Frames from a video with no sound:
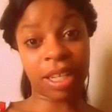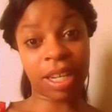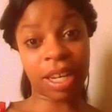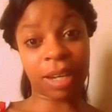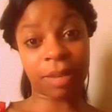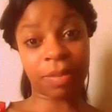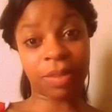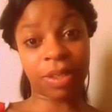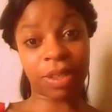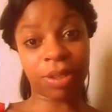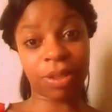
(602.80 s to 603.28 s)

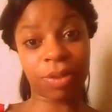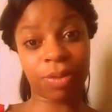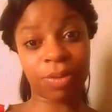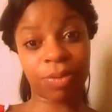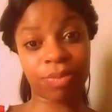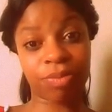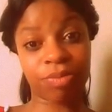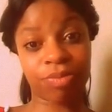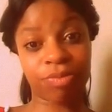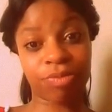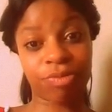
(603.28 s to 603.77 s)
up to.
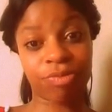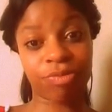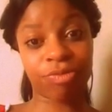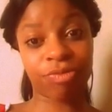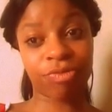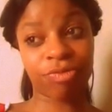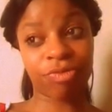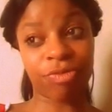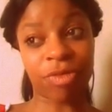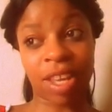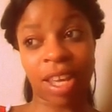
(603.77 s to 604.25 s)

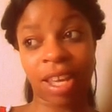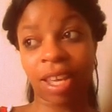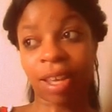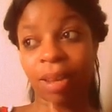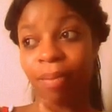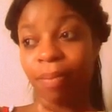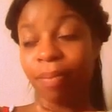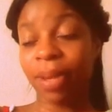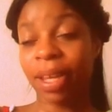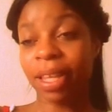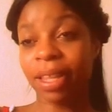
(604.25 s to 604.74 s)

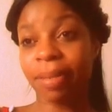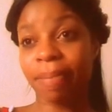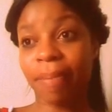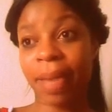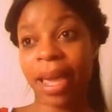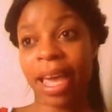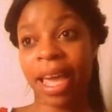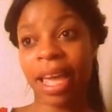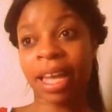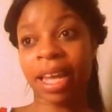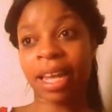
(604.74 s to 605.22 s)
Be the
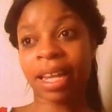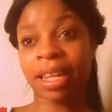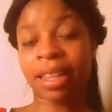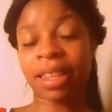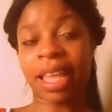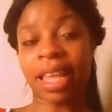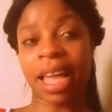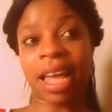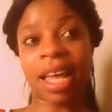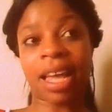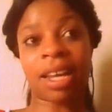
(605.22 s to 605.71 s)
man
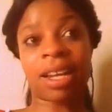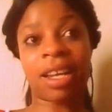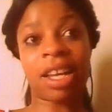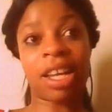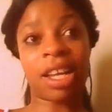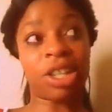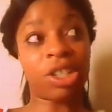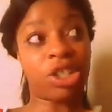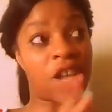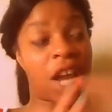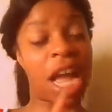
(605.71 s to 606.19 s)
that
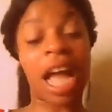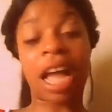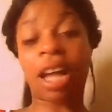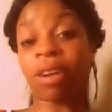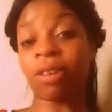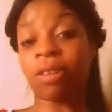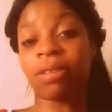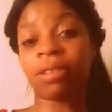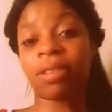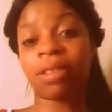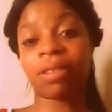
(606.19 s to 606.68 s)
a
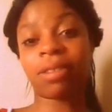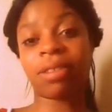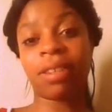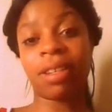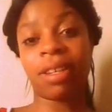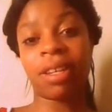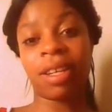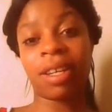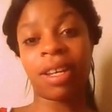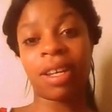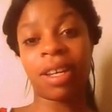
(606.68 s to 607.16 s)
child
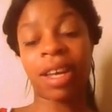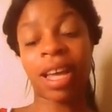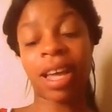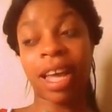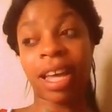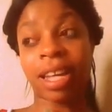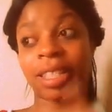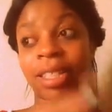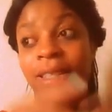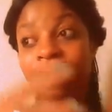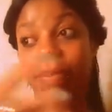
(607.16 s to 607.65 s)

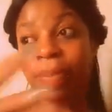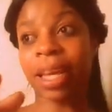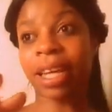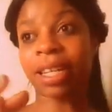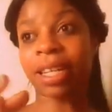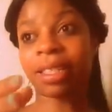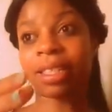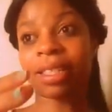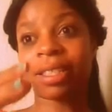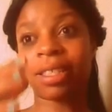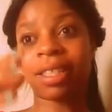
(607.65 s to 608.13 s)

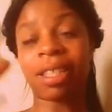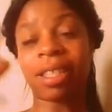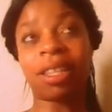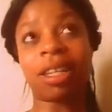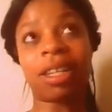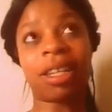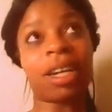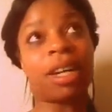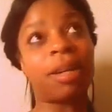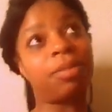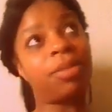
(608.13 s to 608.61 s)
expects to
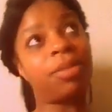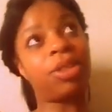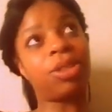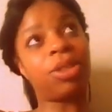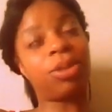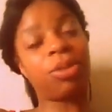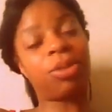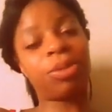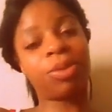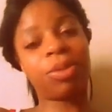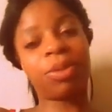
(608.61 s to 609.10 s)
look up
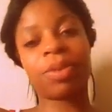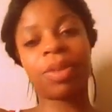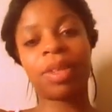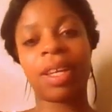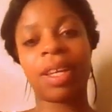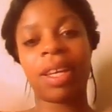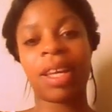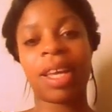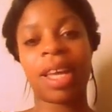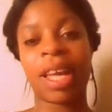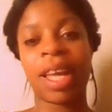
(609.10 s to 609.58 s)
to.
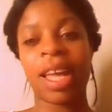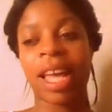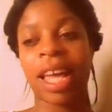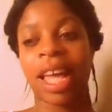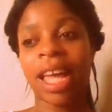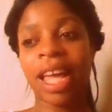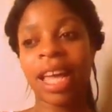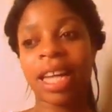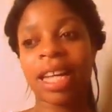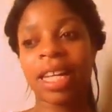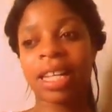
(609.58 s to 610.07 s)

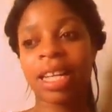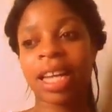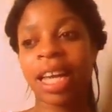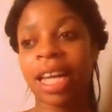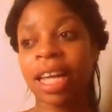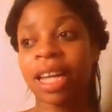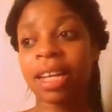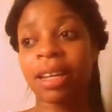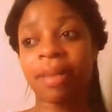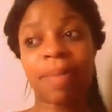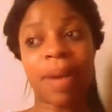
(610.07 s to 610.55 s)
And
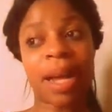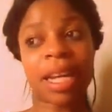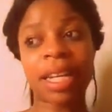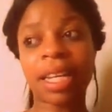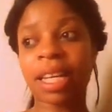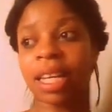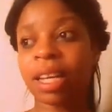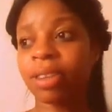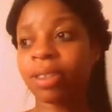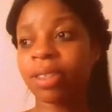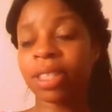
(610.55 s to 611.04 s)

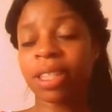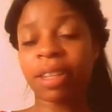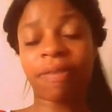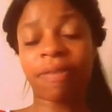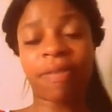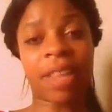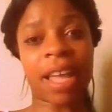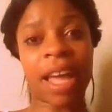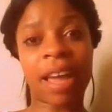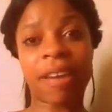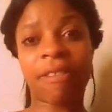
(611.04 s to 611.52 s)
anybody else, if
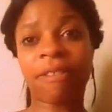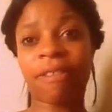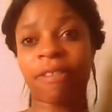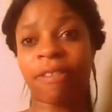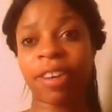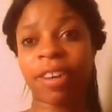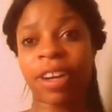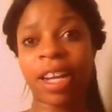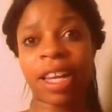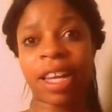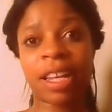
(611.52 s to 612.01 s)
that
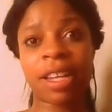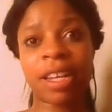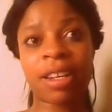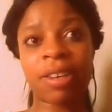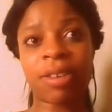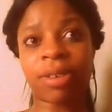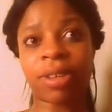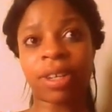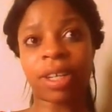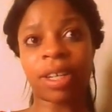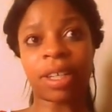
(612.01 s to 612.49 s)
friend
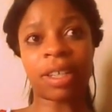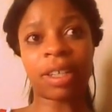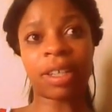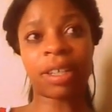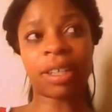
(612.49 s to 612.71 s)
or,